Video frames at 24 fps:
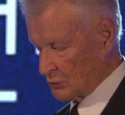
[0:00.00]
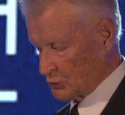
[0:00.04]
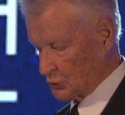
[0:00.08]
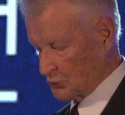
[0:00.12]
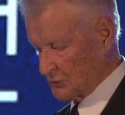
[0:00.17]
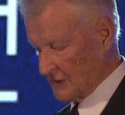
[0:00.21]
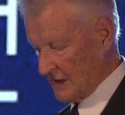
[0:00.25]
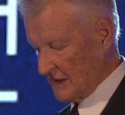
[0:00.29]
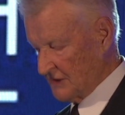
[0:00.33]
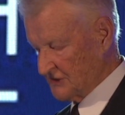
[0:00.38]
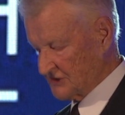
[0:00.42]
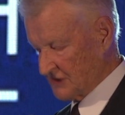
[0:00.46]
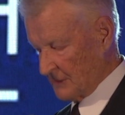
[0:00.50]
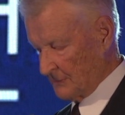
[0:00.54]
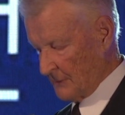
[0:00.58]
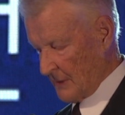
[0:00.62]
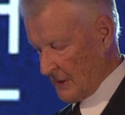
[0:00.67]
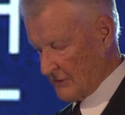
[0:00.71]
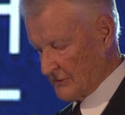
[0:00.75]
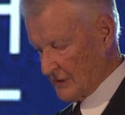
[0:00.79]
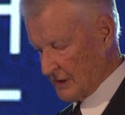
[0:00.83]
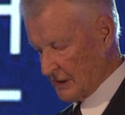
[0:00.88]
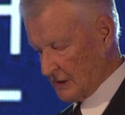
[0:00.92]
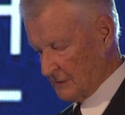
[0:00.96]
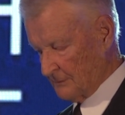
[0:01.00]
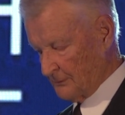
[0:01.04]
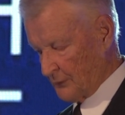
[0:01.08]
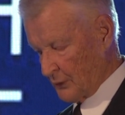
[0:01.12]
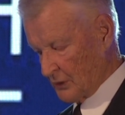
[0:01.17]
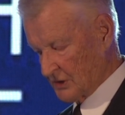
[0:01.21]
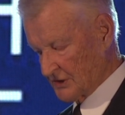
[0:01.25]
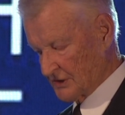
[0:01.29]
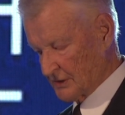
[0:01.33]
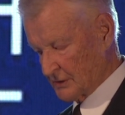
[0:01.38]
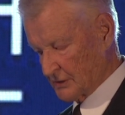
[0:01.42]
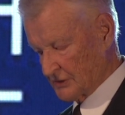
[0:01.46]
today's American
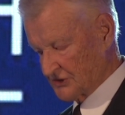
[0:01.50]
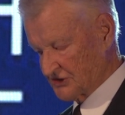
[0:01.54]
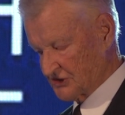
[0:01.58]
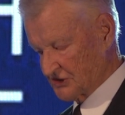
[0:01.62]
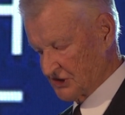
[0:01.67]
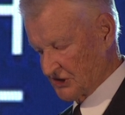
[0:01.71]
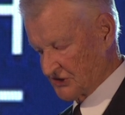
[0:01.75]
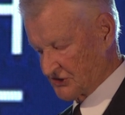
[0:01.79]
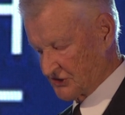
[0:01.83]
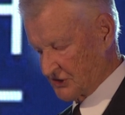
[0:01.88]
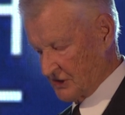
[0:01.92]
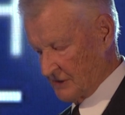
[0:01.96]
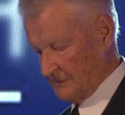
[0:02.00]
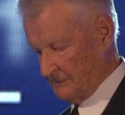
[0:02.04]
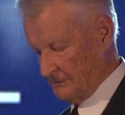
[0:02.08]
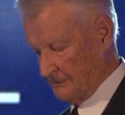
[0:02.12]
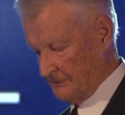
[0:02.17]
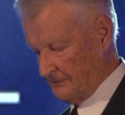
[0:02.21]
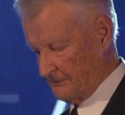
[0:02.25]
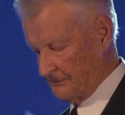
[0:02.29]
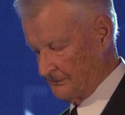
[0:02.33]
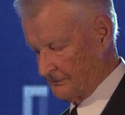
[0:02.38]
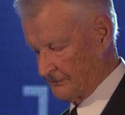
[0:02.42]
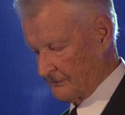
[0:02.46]
political system